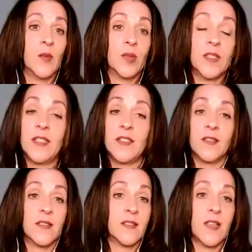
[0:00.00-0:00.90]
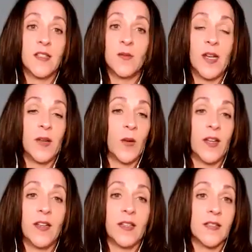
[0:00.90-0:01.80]
please send them my
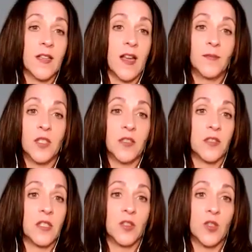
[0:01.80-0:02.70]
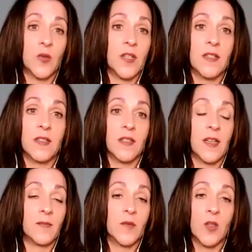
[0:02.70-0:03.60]
way because I'm just intrigued.
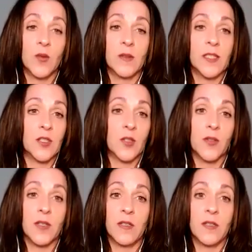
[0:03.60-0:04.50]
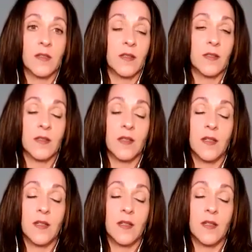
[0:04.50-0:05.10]
I'm totally intrigued because